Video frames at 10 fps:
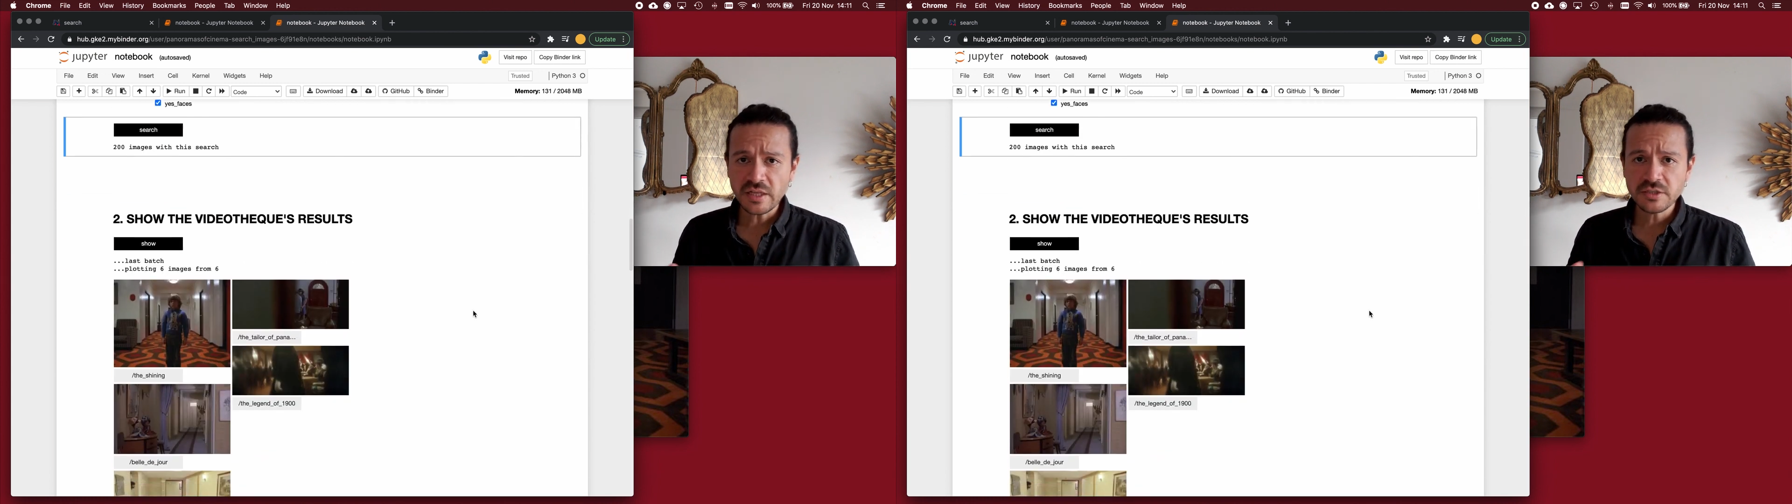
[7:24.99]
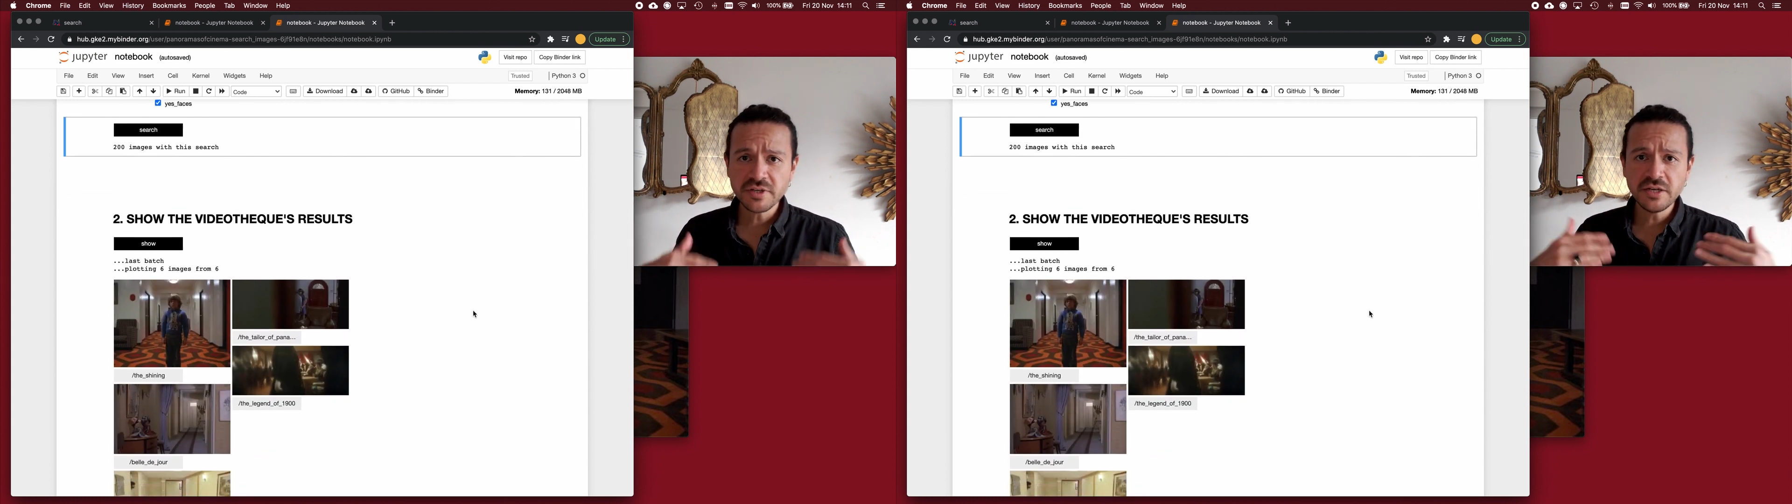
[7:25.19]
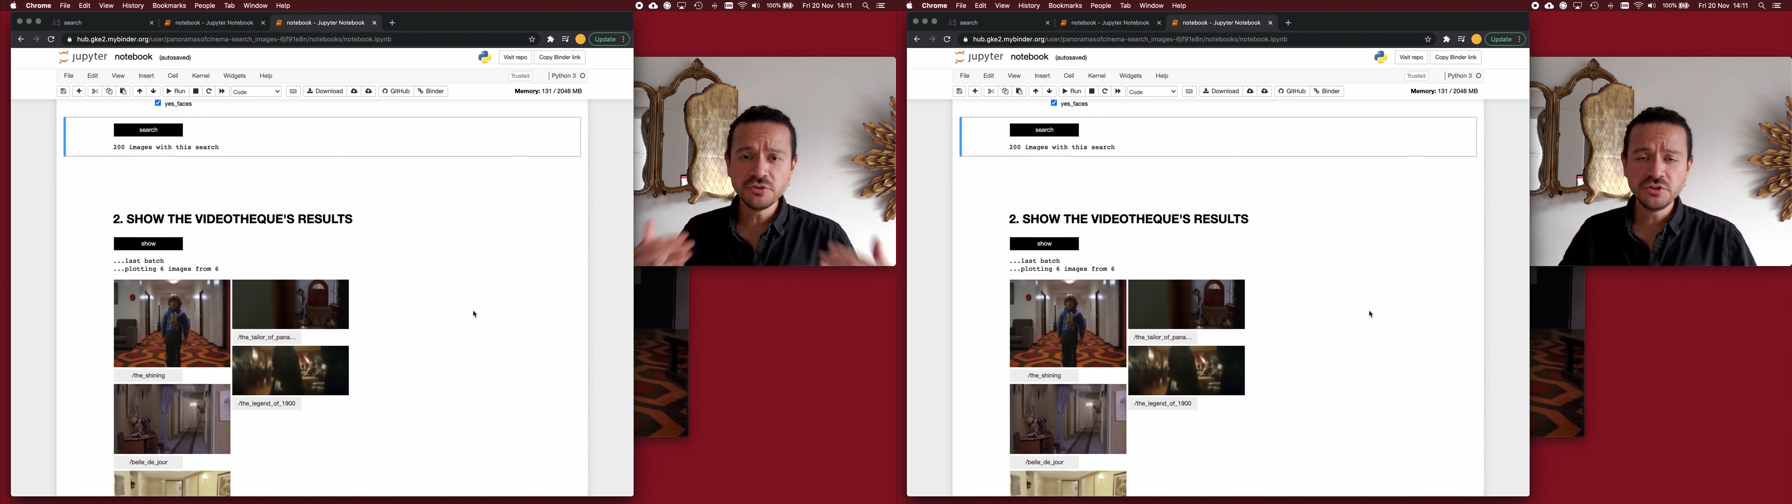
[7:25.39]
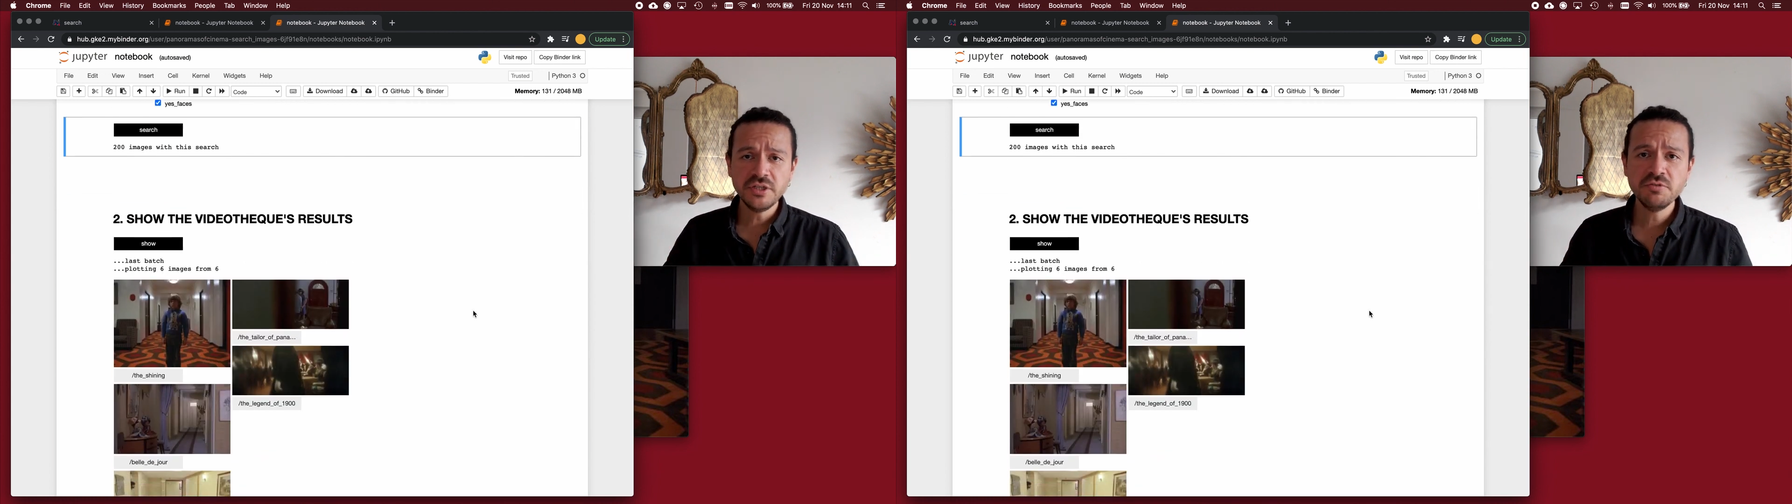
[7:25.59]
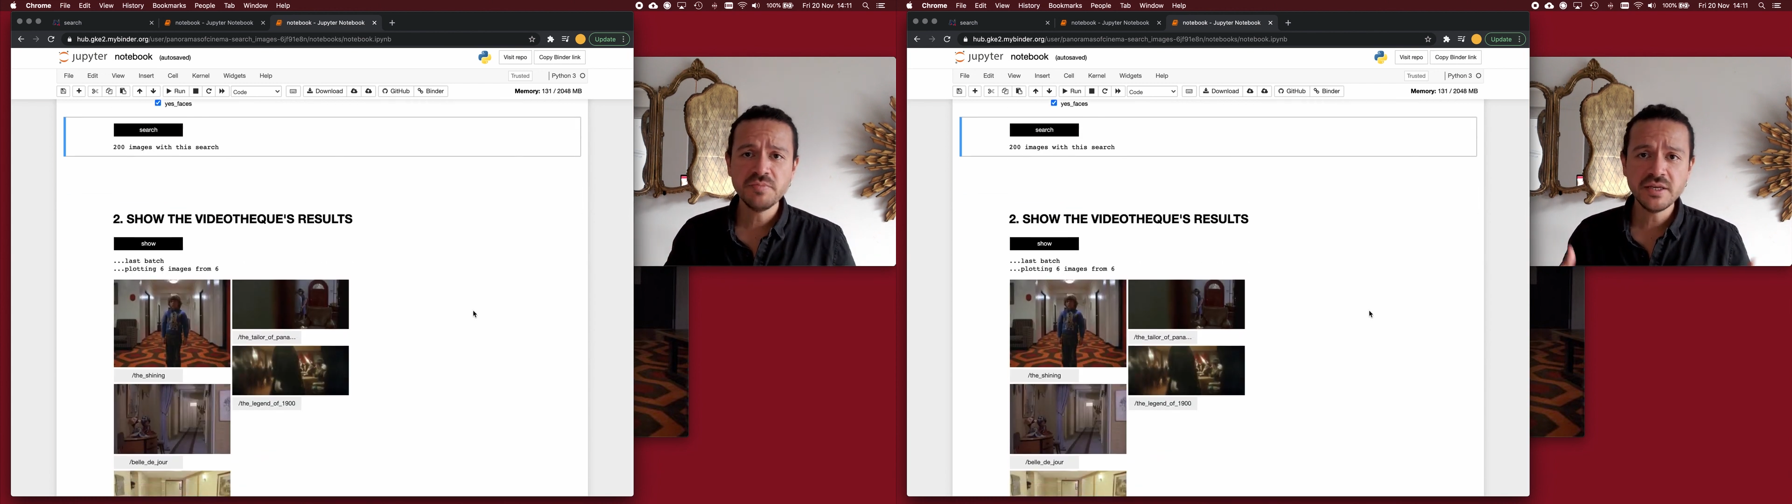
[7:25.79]
so I can
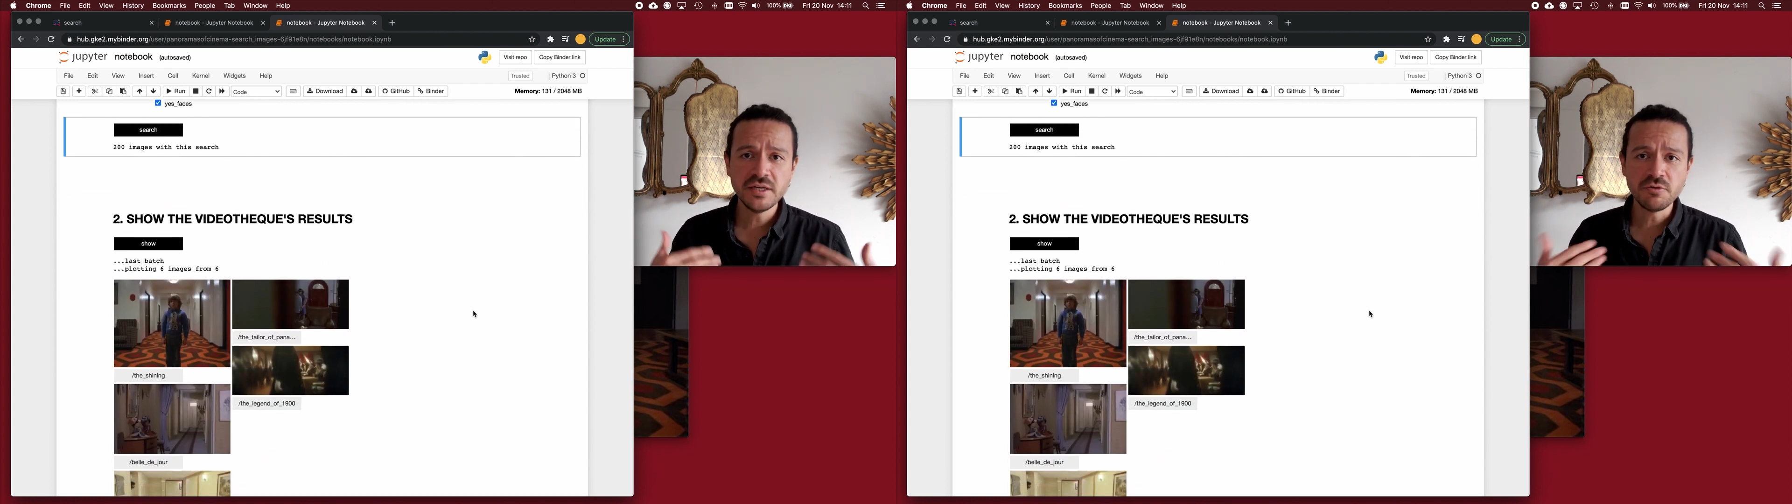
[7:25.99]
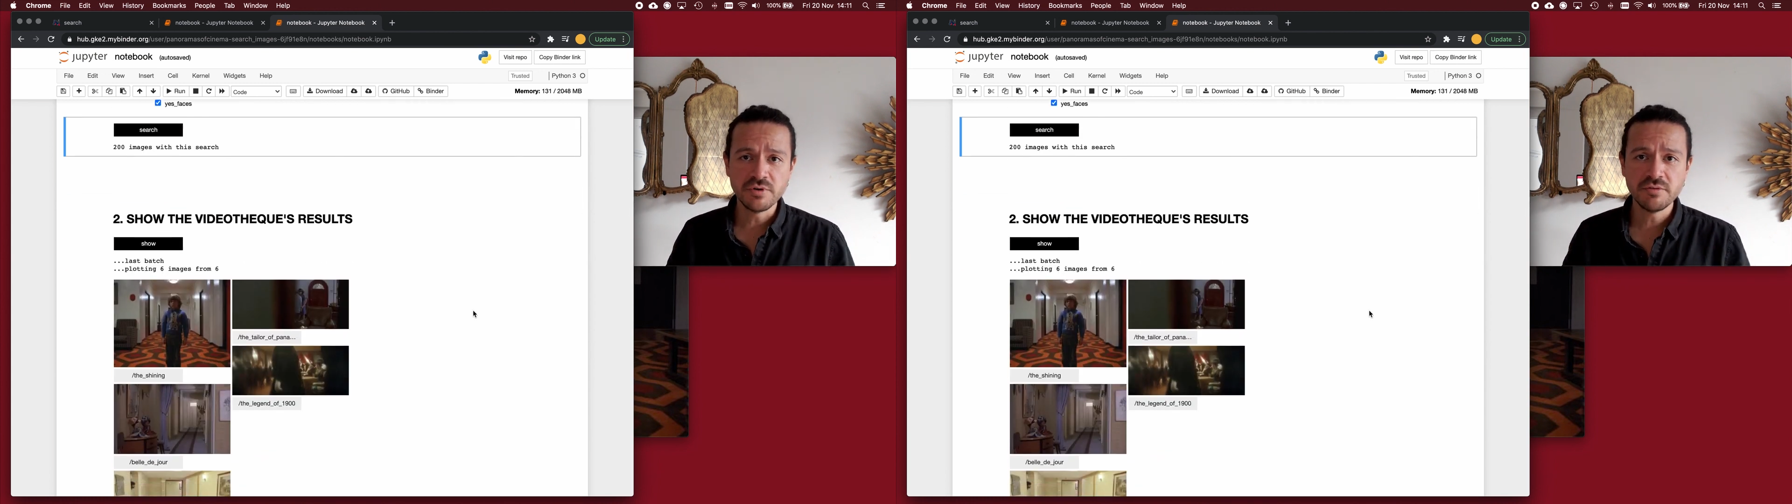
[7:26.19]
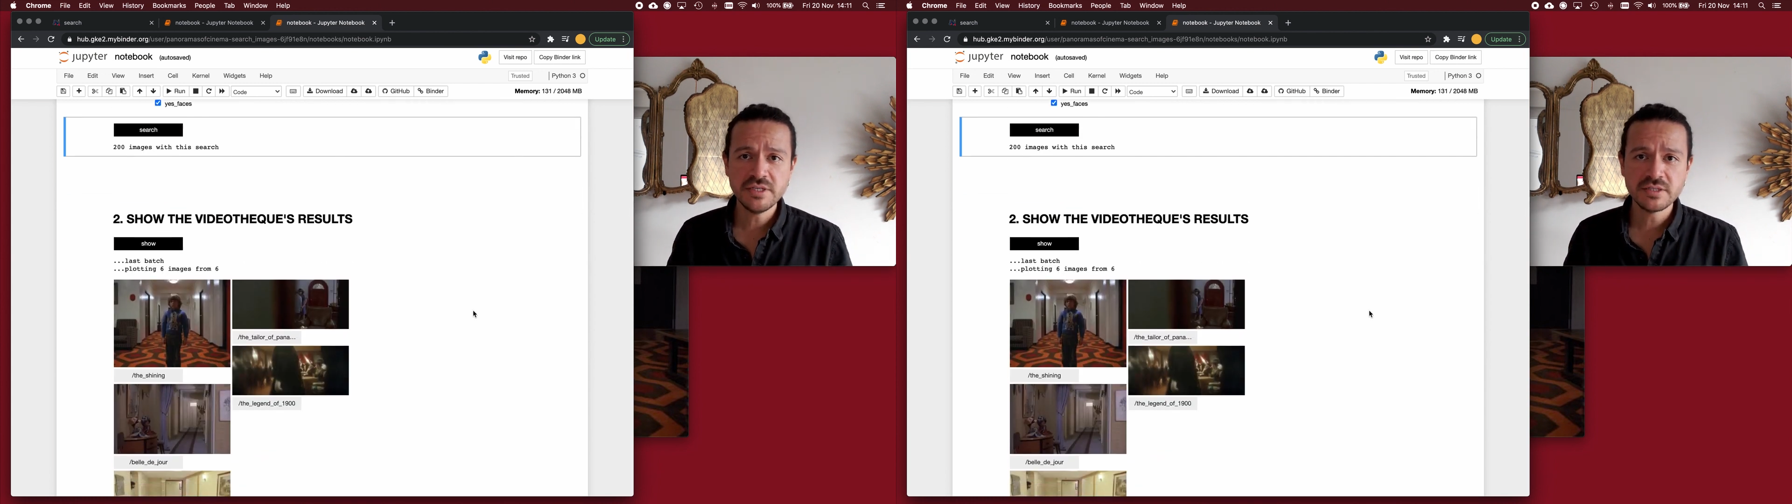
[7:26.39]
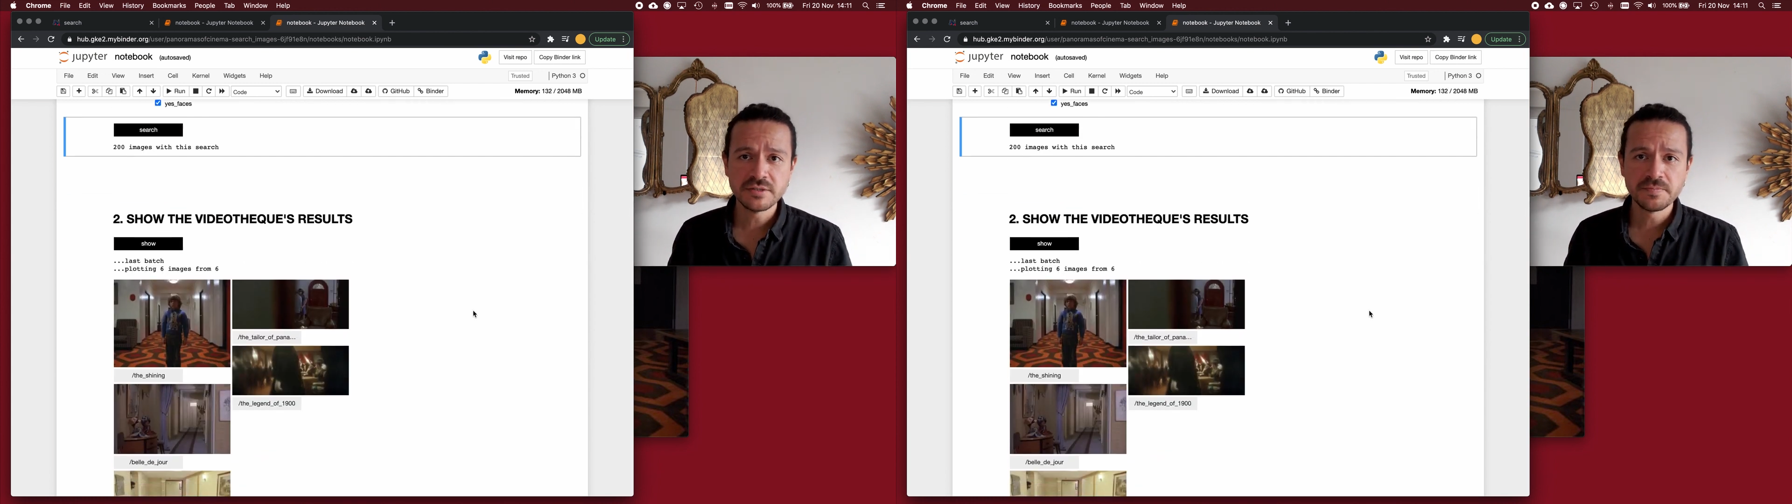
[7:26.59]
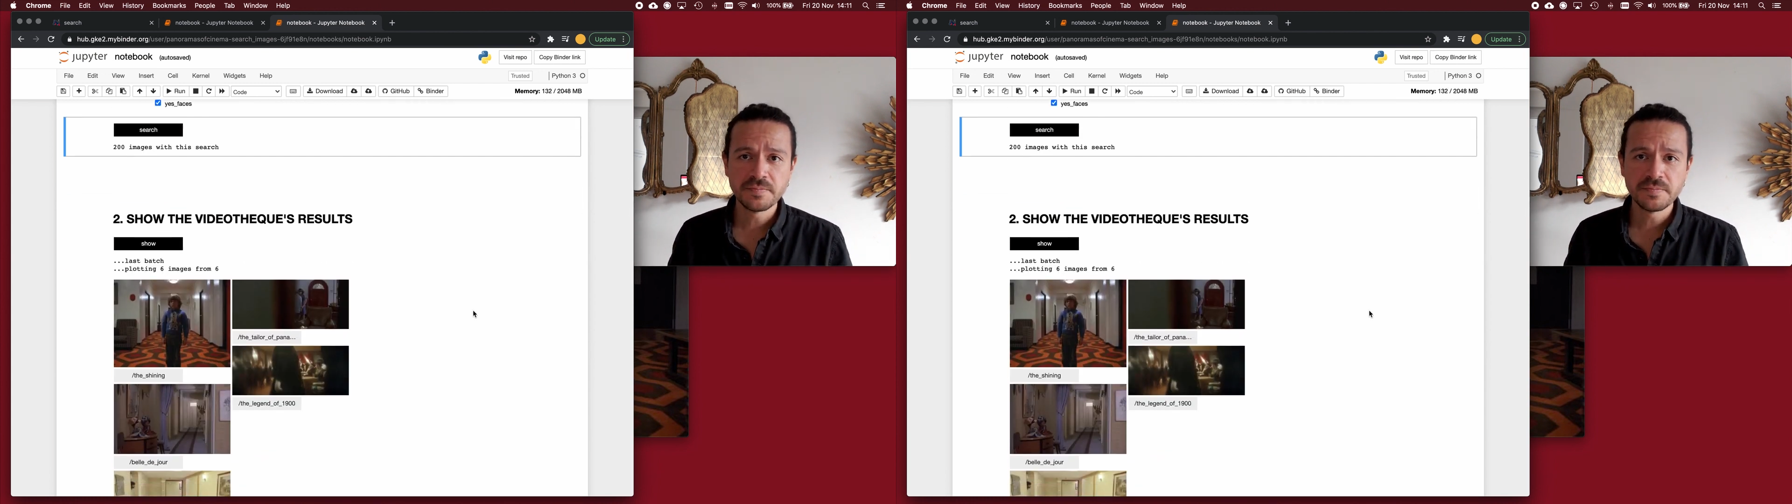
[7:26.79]
continue making queries,